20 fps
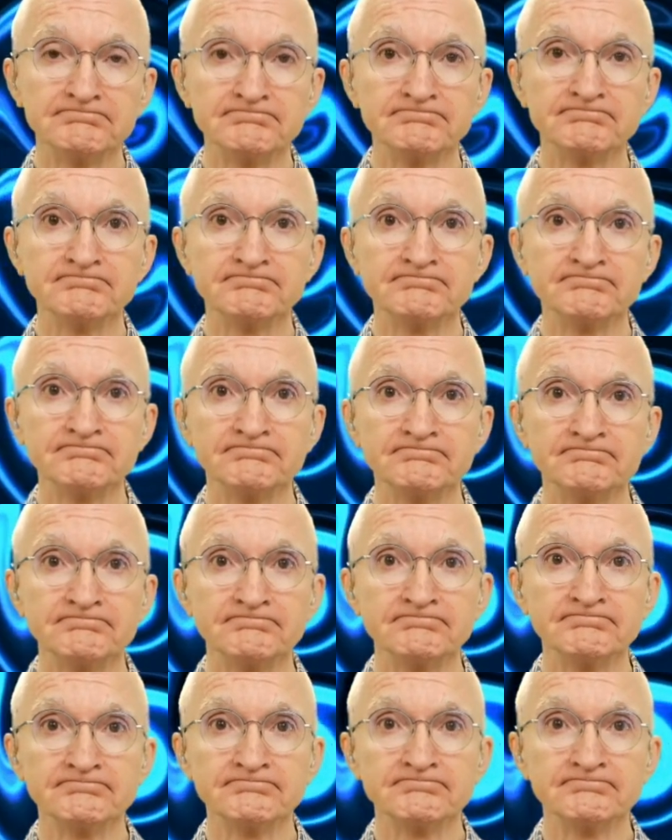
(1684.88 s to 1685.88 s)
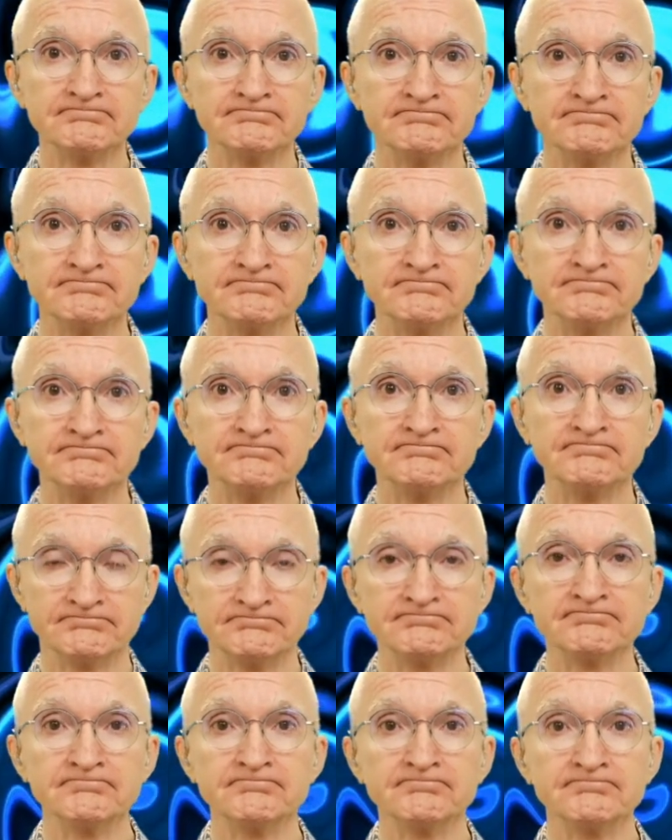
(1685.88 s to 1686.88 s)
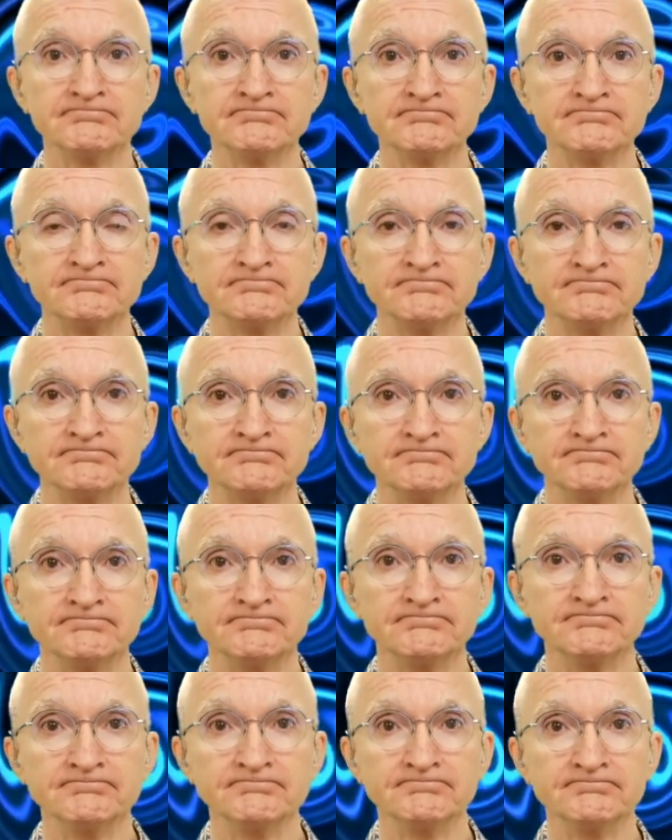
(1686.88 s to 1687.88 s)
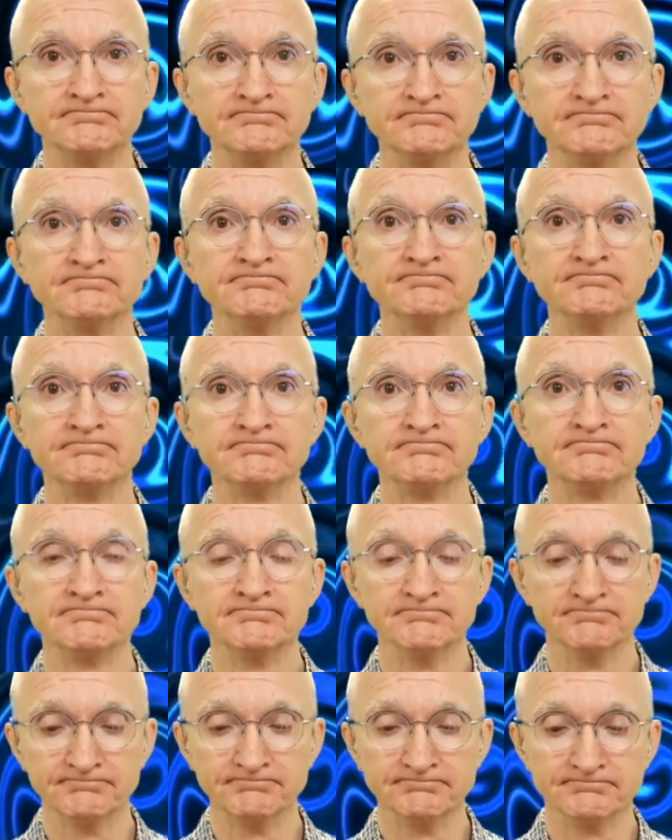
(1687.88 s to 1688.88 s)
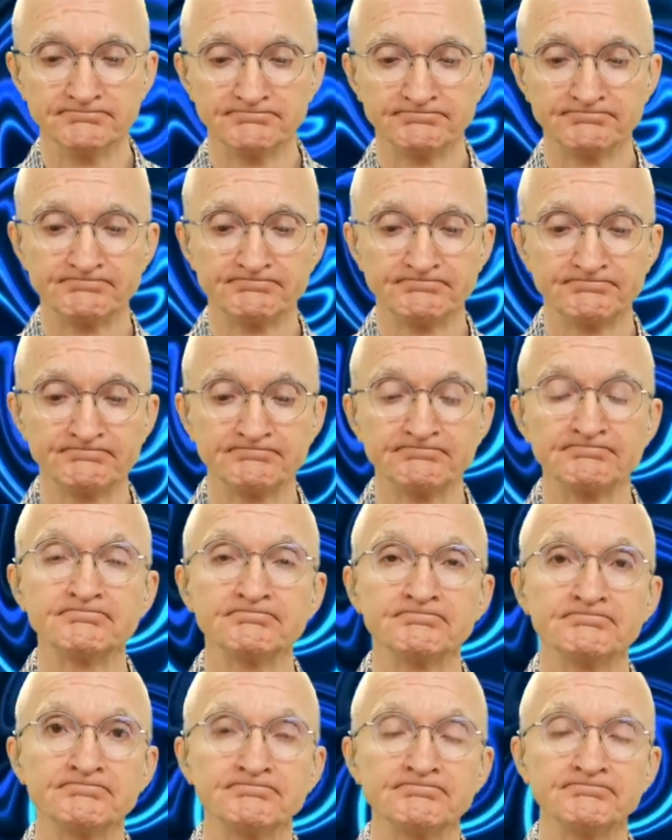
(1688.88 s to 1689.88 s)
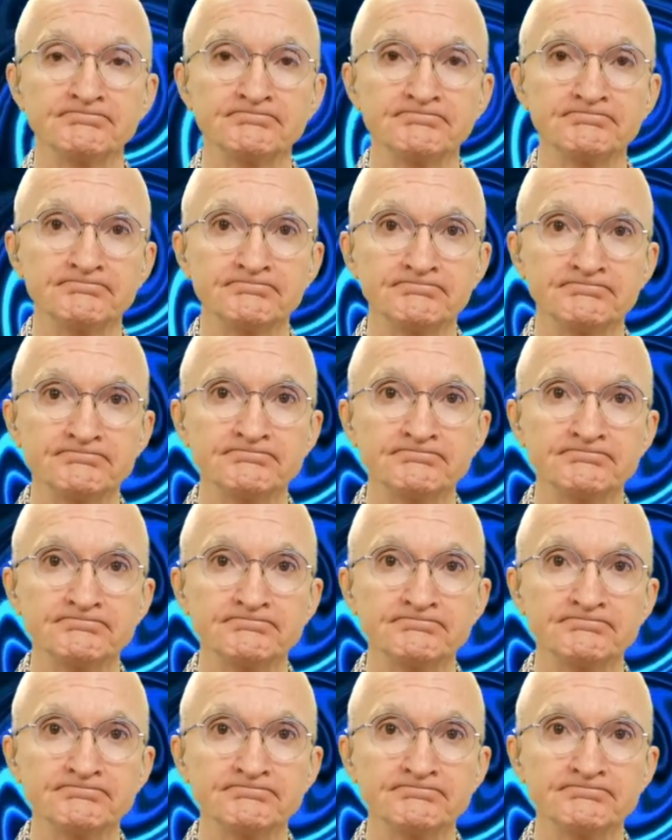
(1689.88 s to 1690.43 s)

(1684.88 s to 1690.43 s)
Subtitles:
This person isn't speaking.